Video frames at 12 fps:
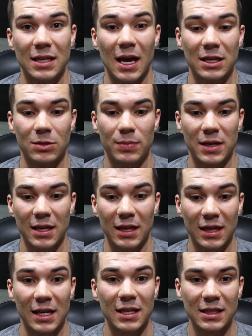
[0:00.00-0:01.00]
as being
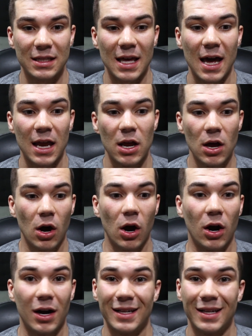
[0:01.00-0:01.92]
things that are